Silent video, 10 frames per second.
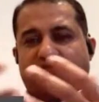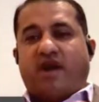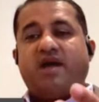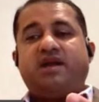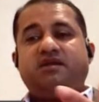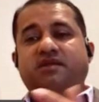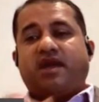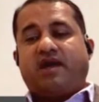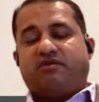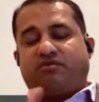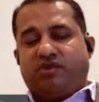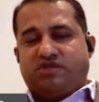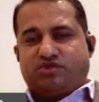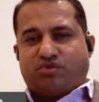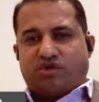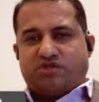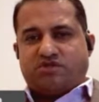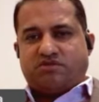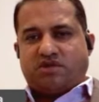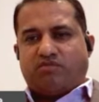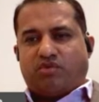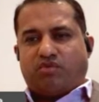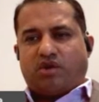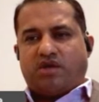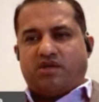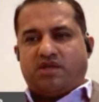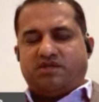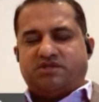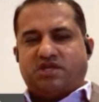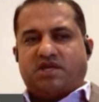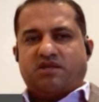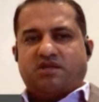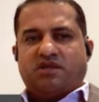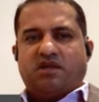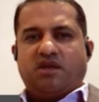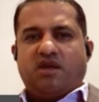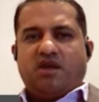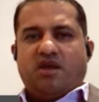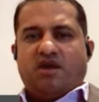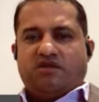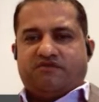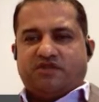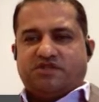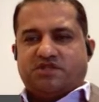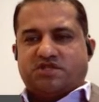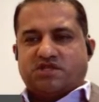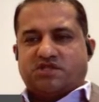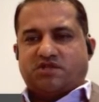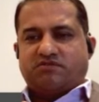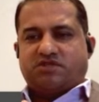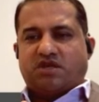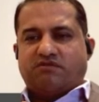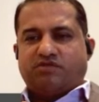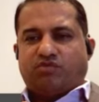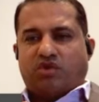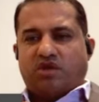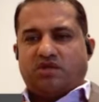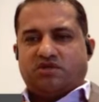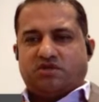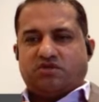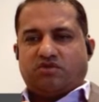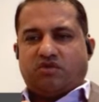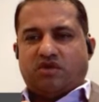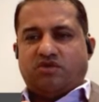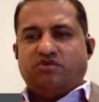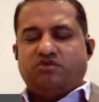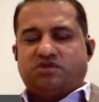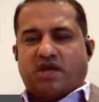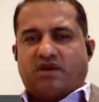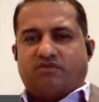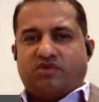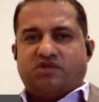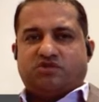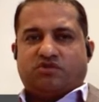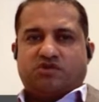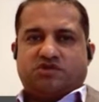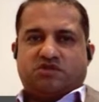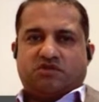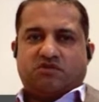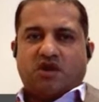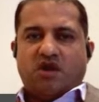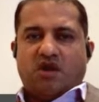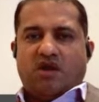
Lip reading: providing that resource, number one, and then secondly, the physicians themselves wanting to use that resource to